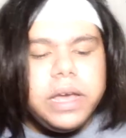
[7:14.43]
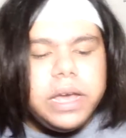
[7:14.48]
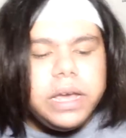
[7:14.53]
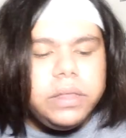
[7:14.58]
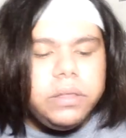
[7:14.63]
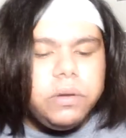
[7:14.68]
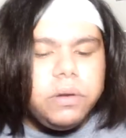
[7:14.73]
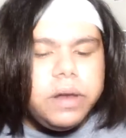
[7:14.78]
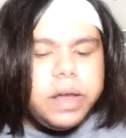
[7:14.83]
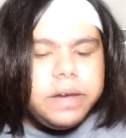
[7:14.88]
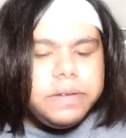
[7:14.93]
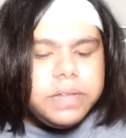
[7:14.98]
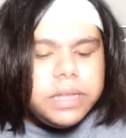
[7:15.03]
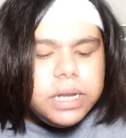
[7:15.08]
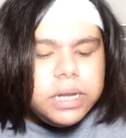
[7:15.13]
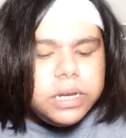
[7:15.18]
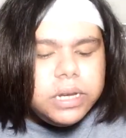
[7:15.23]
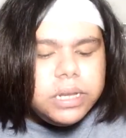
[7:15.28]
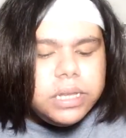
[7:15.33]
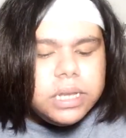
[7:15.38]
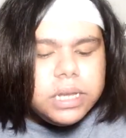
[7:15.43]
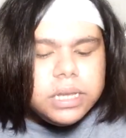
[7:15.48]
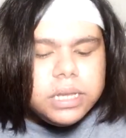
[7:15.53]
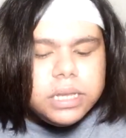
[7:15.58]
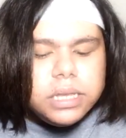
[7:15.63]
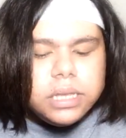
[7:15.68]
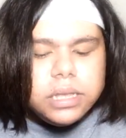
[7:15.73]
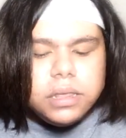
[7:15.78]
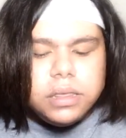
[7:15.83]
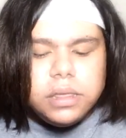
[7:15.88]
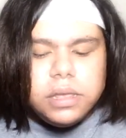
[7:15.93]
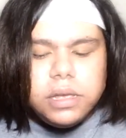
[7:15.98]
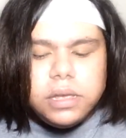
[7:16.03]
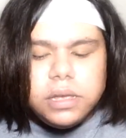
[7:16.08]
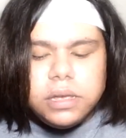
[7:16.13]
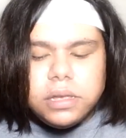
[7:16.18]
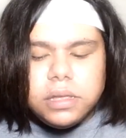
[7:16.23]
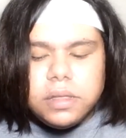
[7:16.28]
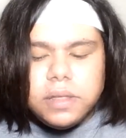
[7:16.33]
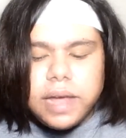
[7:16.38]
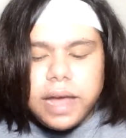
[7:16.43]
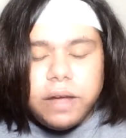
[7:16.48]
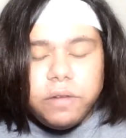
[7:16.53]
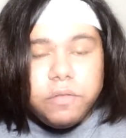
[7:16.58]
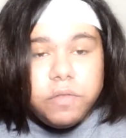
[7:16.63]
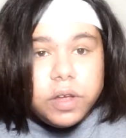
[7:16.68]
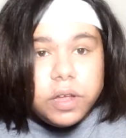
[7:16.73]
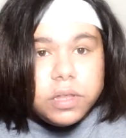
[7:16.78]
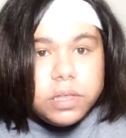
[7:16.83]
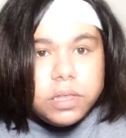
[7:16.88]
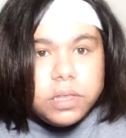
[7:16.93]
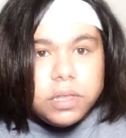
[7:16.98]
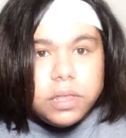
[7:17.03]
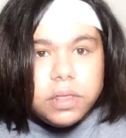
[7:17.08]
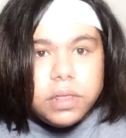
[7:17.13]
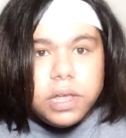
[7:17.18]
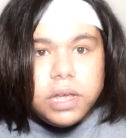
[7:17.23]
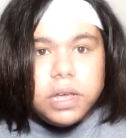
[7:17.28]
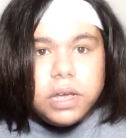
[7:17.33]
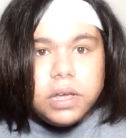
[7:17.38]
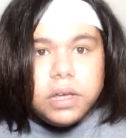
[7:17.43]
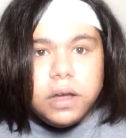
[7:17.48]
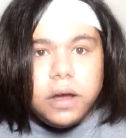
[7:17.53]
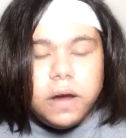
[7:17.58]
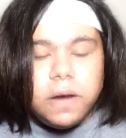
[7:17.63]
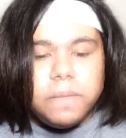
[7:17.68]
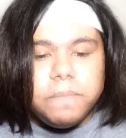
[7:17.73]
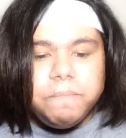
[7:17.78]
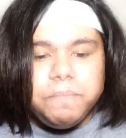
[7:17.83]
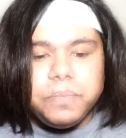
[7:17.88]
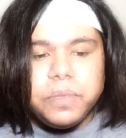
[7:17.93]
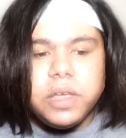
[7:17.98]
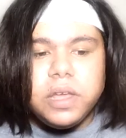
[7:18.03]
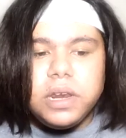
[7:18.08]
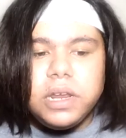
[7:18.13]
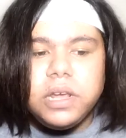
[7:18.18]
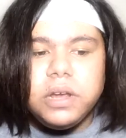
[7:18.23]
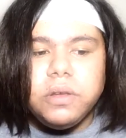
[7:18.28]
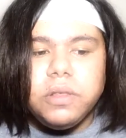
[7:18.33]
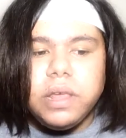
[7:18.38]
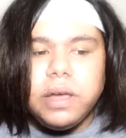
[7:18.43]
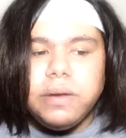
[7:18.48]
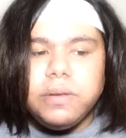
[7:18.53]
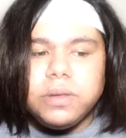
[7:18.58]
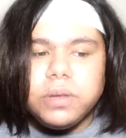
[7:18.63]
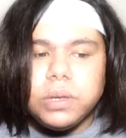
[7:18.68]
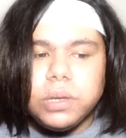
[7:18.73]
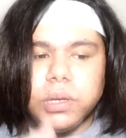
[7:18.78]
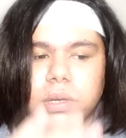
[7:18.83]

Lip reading: in their live stages is the outfits. They, in here, they also